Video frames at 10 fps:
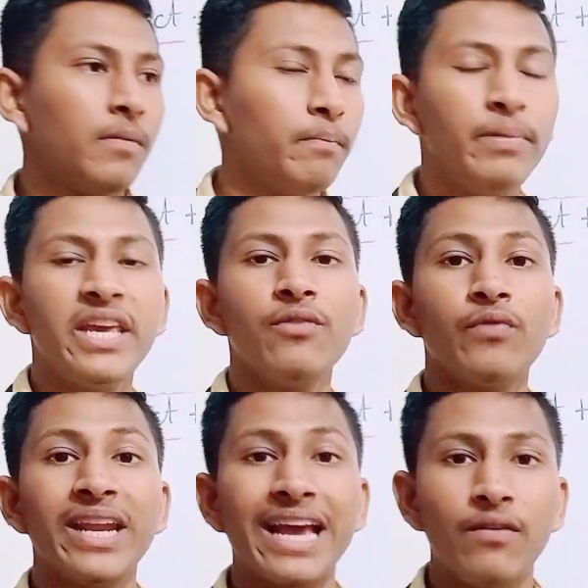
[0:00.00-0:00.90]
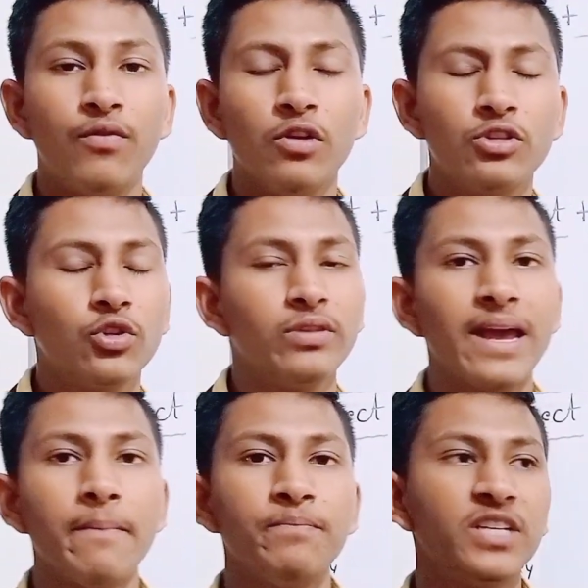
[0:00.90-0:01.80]
be very helpful to
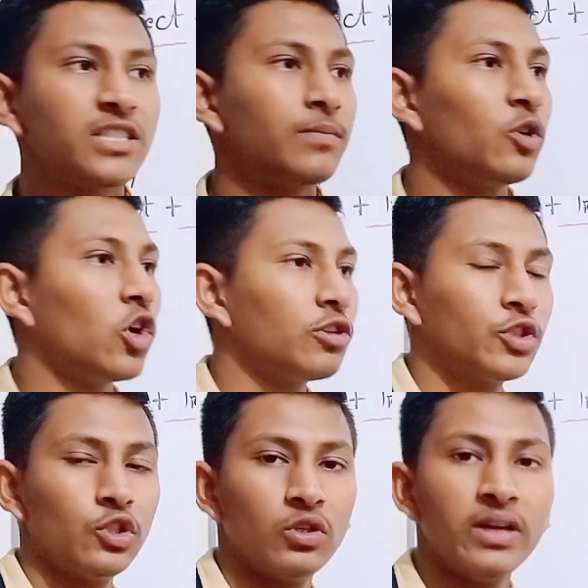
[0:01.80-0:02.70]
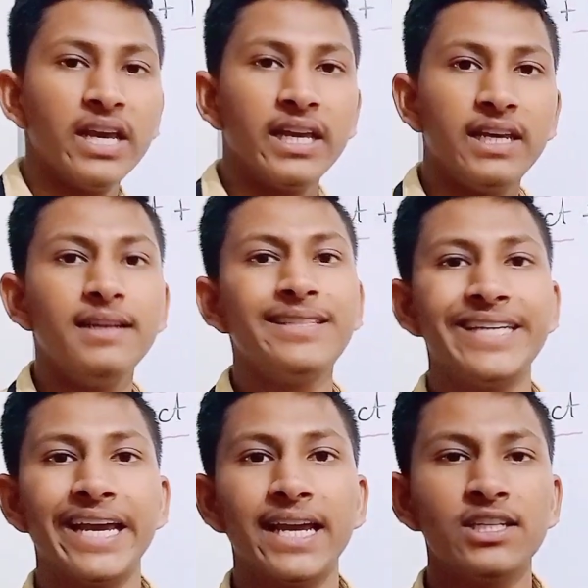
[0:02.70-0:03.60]
them, just because to
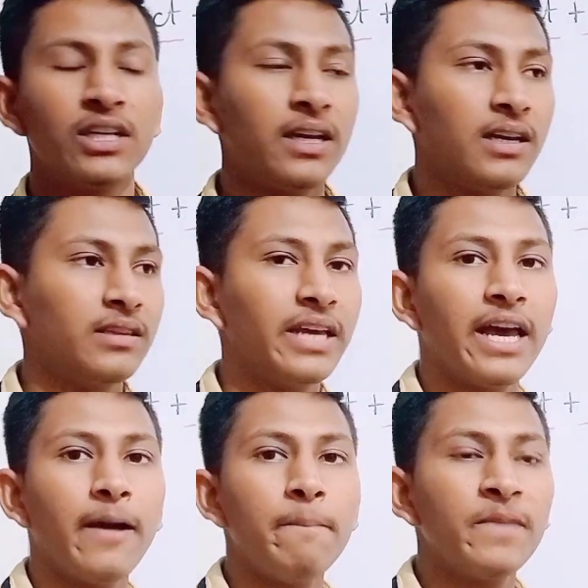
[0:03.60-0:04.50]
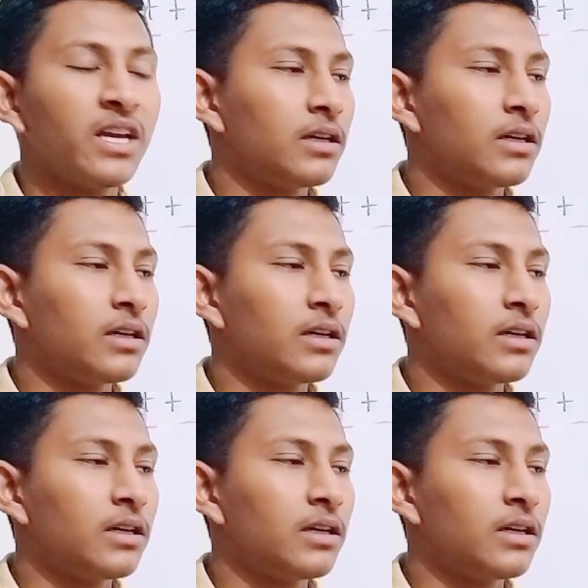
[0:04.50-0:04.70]
initiate their